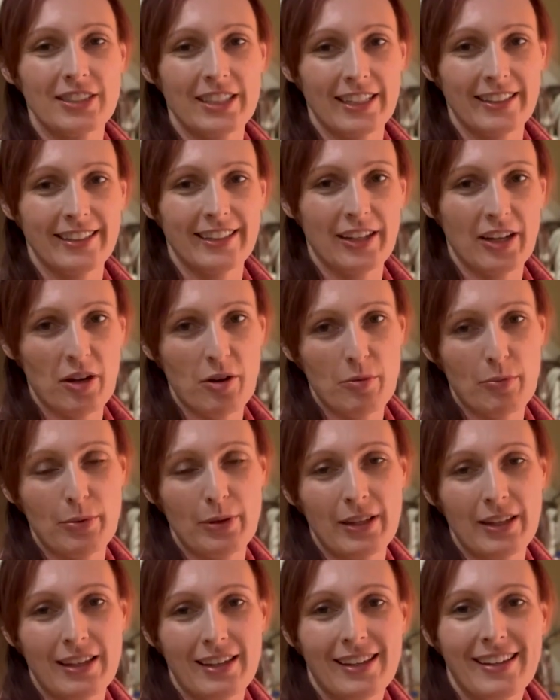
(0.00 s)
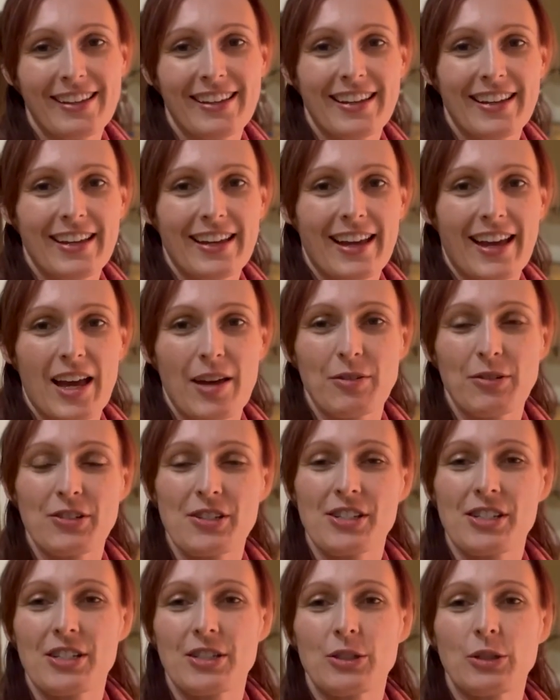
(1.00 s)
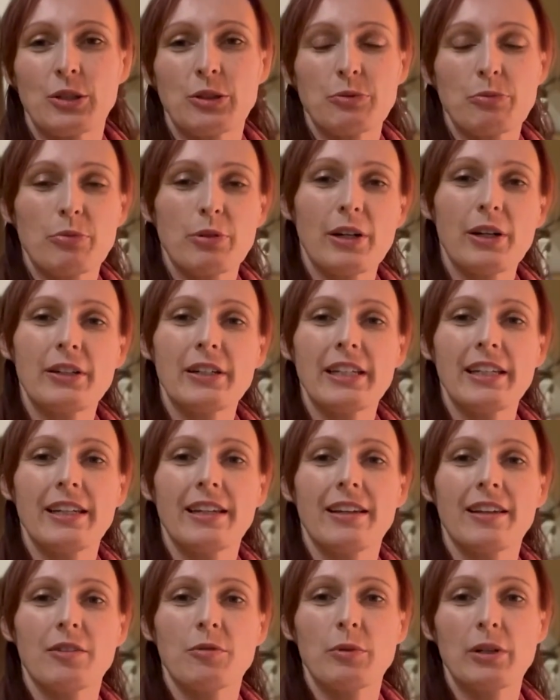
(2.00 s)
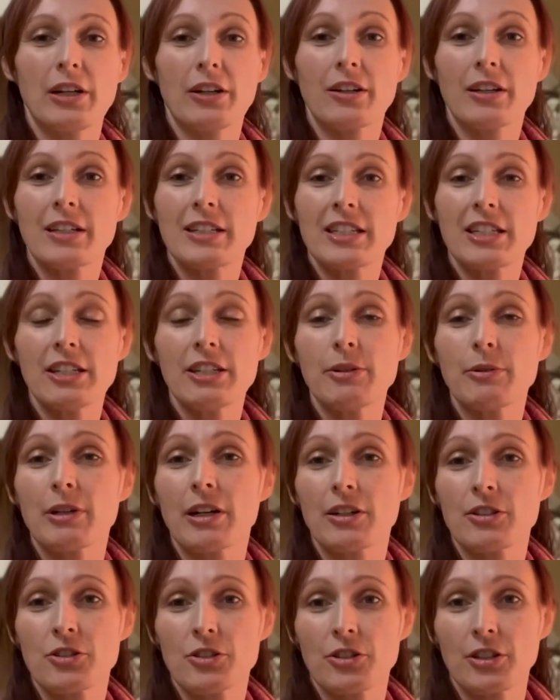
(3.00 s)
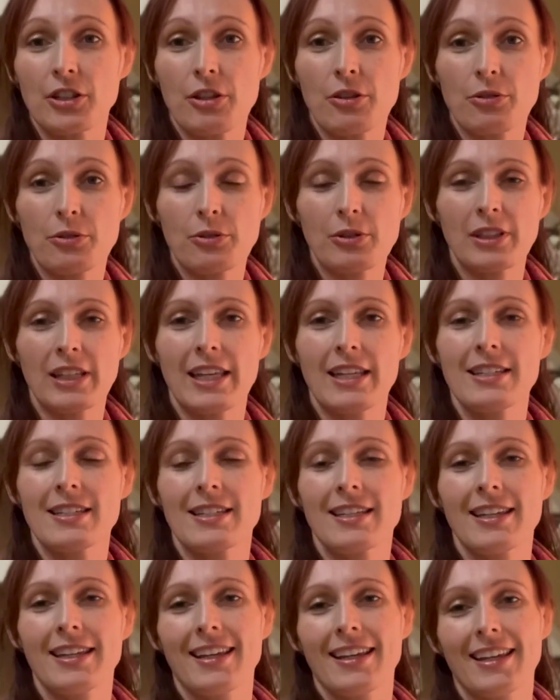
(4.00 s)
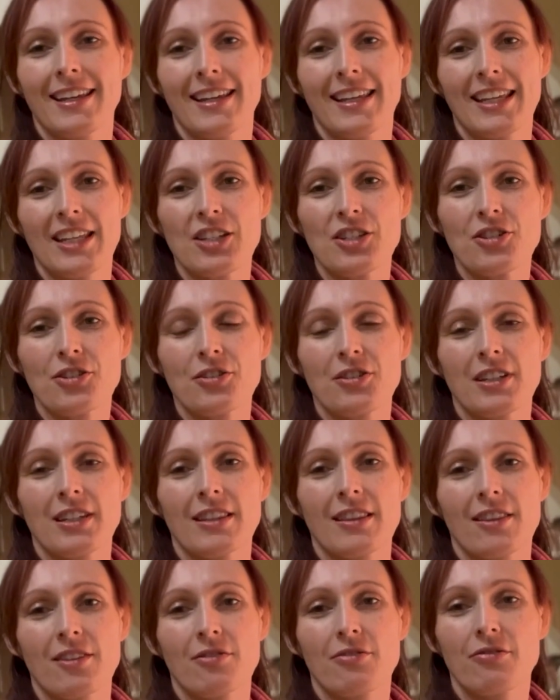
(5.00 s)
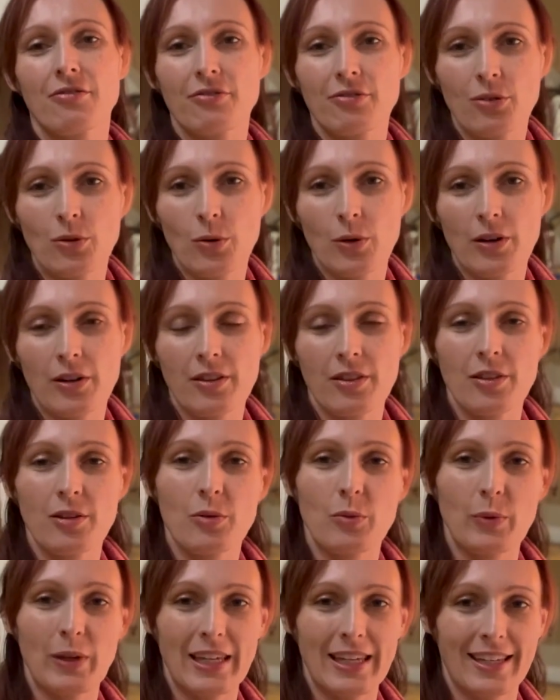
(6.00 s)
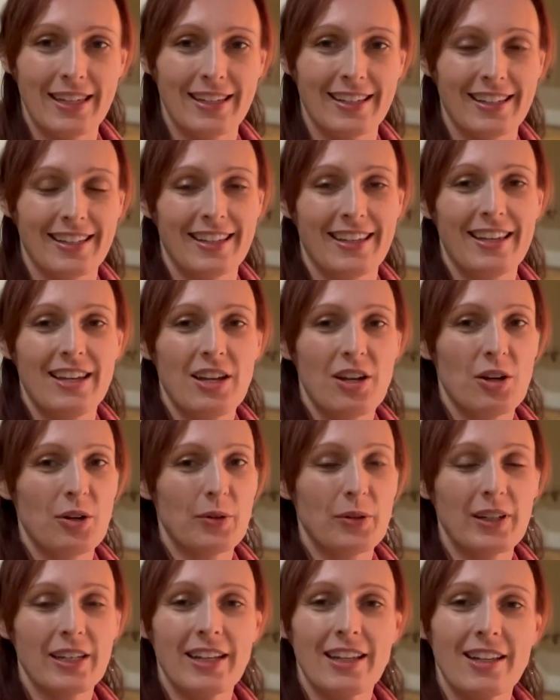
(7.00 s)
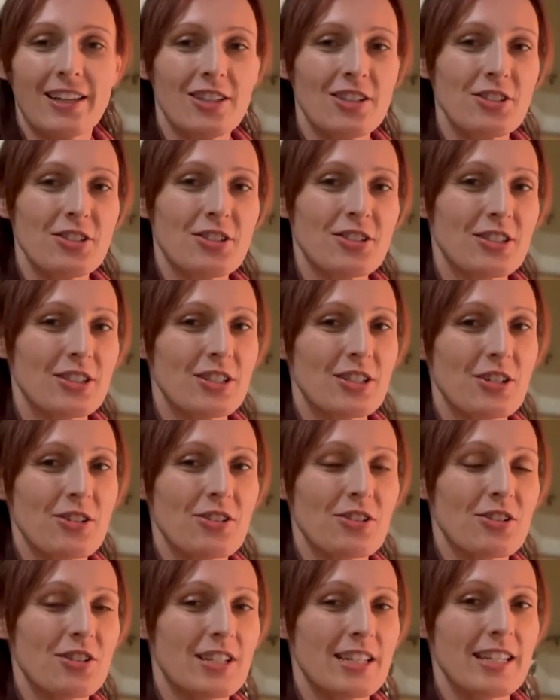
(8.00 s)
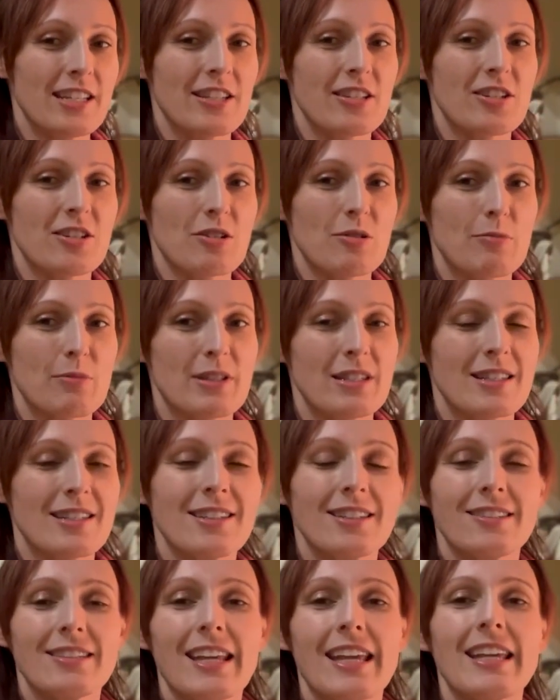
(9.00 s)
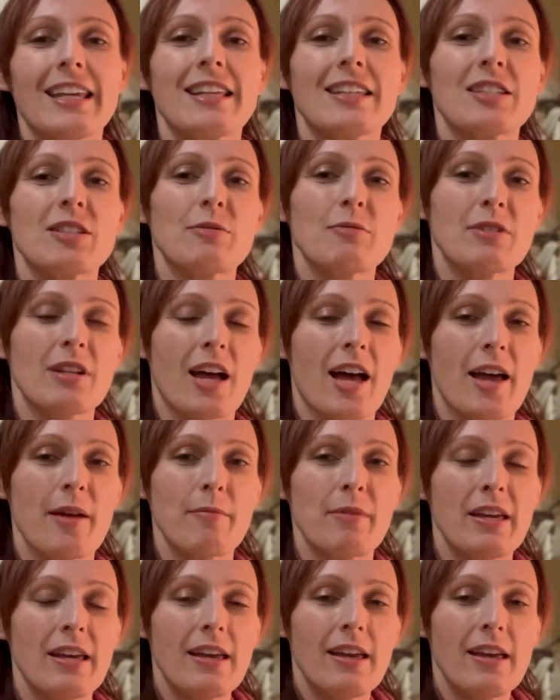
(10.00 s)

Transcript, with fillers: Daily Hope. I'm Kristin Holton Prouty, and we are continuing our journey through Lent, entering the fourth week. We're getting closer and closer to Easter, but still taking some time